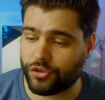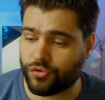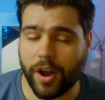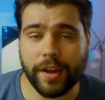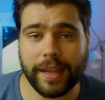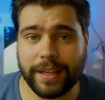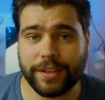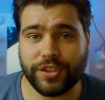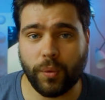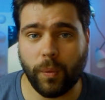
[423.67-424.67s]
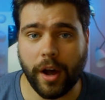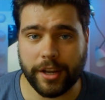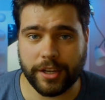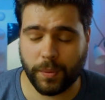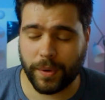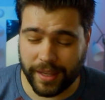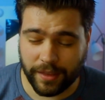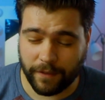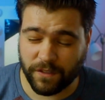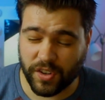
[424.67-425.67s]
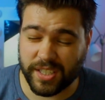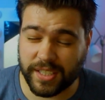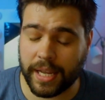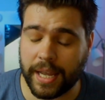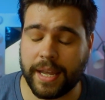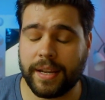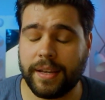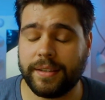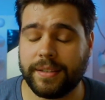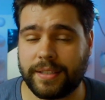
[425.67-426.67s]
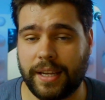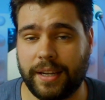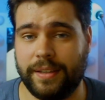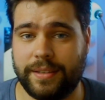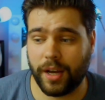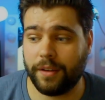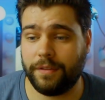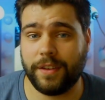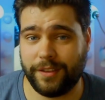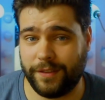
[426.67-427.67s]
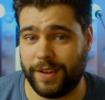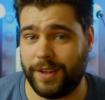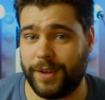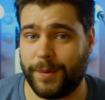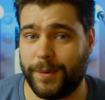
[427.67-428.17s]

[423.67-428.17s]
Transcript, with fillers: drawn in to watch within the first 10 seconds of the video.